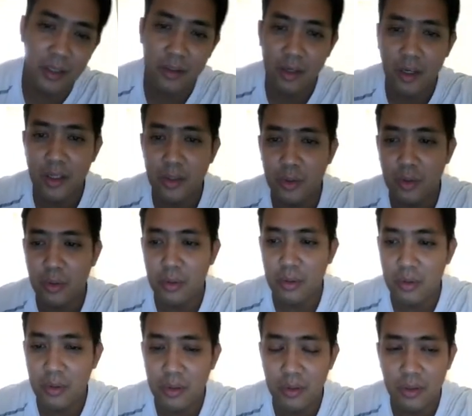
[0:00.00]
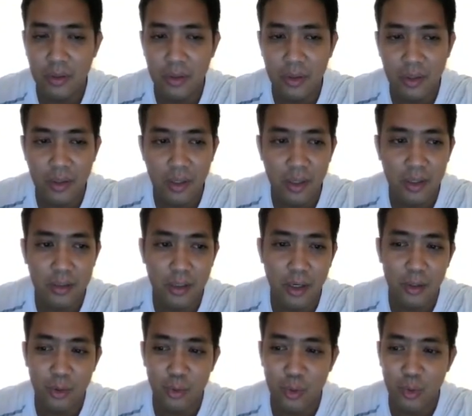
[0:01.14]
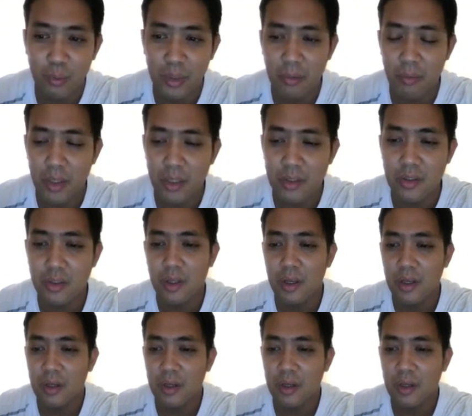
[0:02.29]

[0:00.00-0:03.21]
try to do my best.